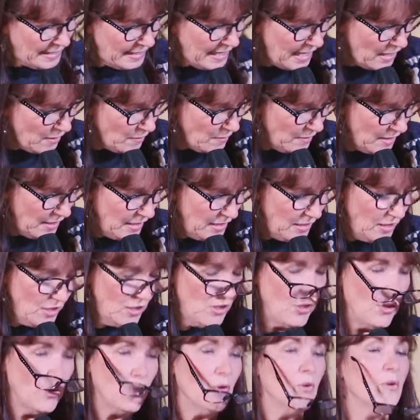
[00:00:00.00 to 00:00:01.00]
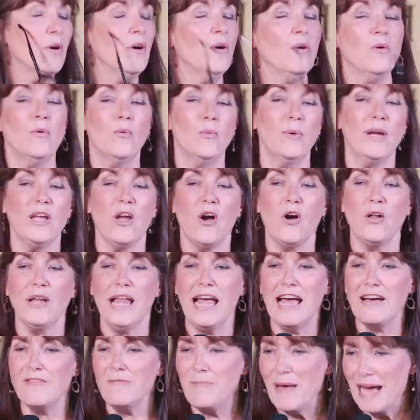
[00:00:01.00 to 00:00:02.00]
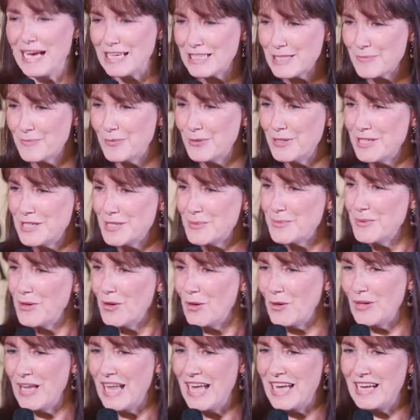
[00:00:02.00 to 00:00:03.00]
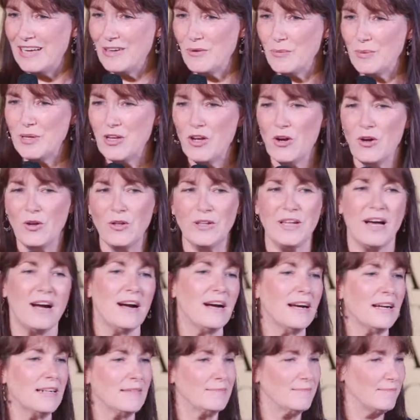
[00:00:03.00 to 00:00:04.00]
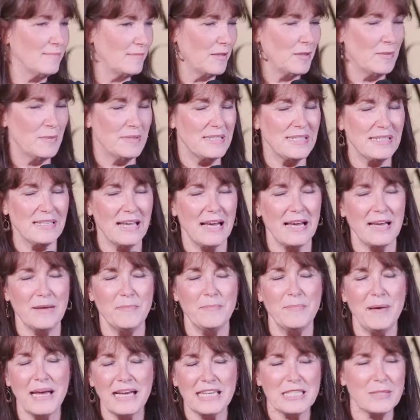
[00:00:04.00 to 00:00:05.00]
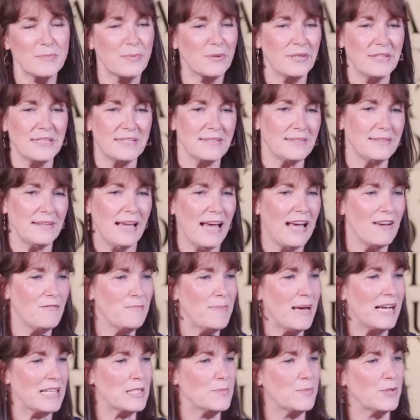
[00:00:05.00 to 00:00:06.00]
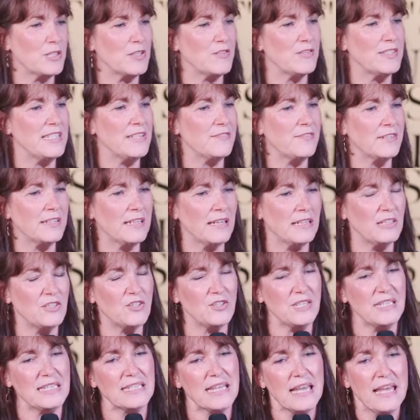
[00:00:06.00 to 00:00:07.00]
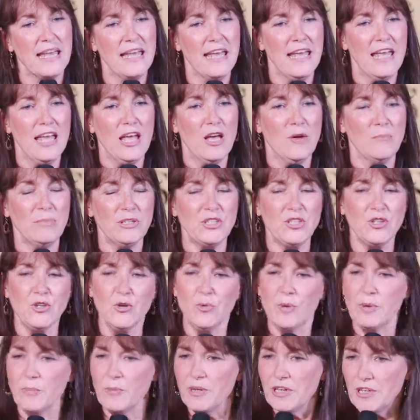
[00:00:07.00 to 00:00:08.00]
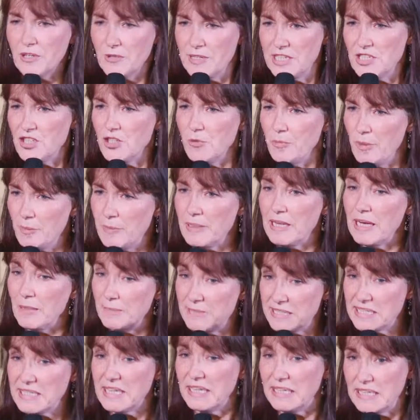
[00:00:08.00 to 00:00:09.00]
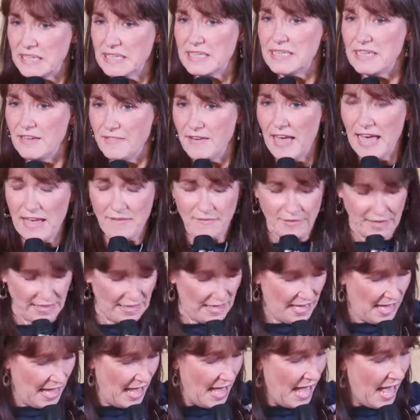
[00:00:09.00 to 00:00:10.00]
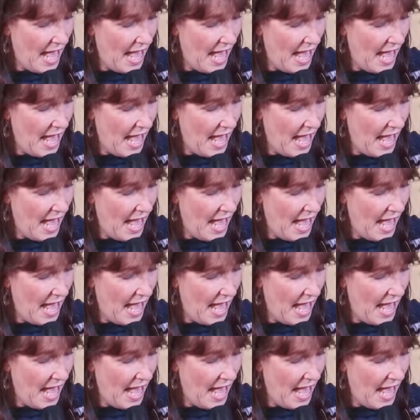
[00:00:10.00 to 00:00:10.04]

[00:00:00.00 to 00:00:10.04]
Now, you know, we all have passports. We all have, we all are um, passports, have passports for different countries. But you know, when we're a Christian, we become a citizen of heaven.